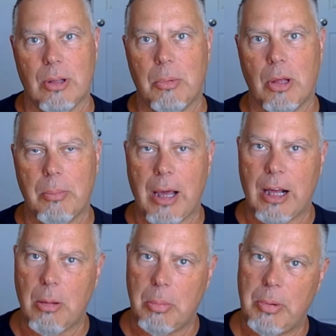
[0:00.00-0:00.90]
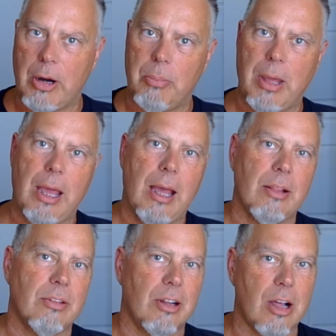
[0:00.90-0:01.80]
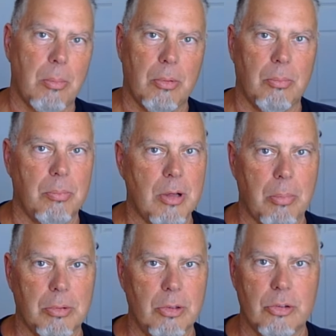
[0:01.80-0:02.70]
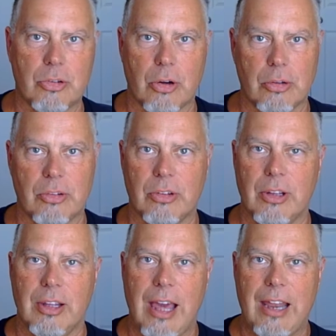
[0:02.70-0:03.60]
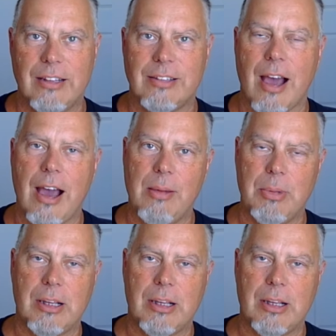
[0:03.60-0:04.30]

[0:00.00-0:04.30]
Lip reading: I'm only going to buy a couple pair of pants and a couple new shirts at a time,